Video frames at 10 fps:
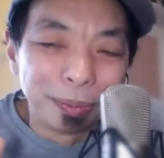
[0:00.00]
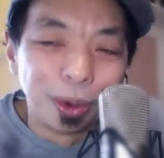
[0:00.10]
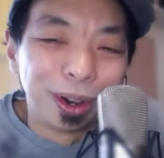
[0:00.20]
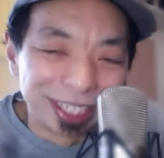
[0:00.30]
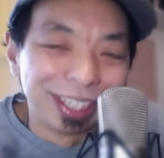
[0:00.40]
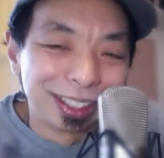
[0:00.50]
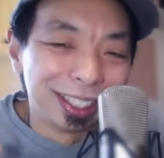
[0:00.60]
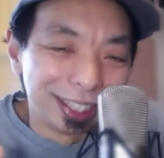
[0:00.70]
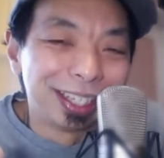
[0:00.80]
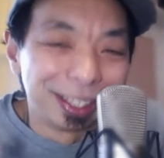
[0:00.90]
guilty
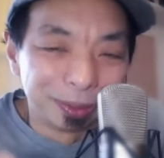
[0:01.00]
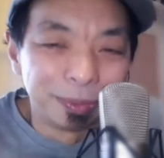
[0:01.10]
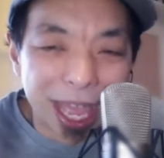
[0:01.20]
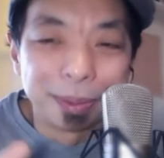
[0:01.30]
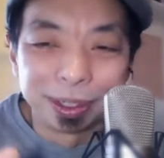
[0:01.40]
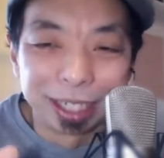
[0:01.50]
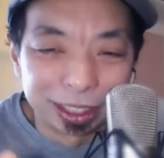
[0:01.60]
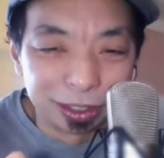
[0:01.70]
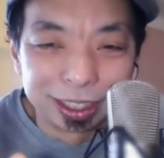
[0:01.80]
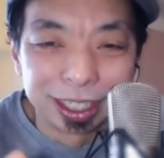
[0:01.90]
than the Apple, like
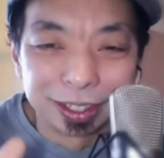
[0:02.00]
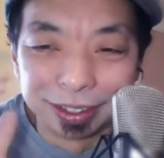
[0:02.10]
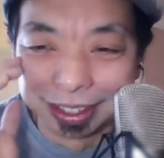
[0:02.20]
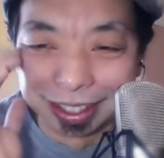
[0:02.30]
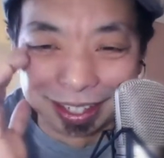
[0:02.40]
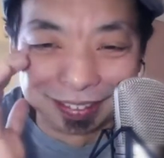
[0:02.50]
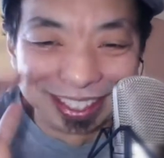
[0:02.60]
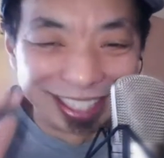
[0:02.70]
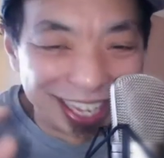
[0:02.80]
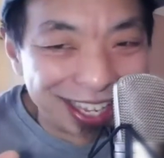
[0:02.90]
you said earlier. I mean,
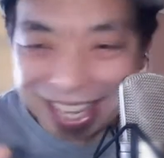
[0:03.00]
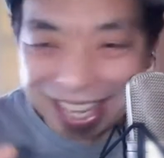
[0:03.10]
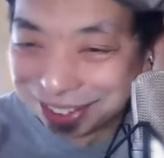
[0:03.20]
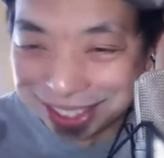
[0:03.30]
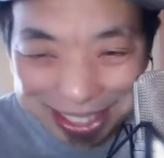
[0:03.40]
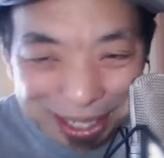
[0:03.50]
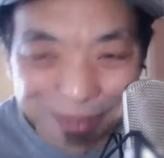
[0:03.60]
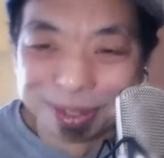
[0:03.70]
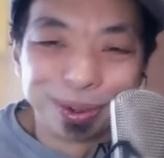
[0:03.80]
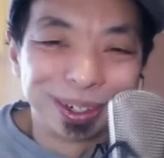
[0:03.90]
mm Android's
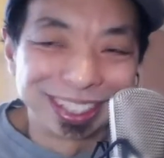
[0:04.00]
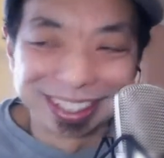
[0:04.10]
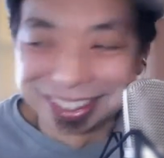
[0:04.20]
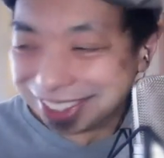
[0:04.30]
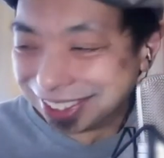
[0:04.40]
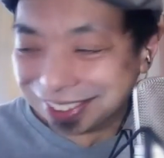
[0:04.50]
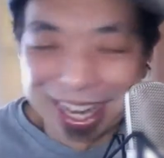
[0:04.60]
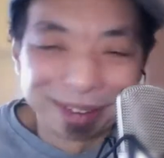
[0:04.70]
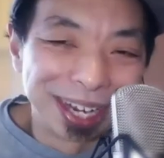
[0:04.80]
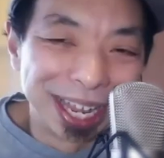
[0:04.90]
definitely more guilty. So I
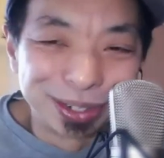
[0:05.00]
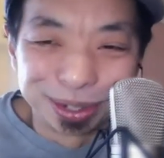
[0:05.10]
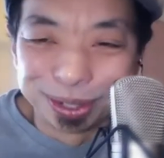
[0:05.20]
have an Android phone,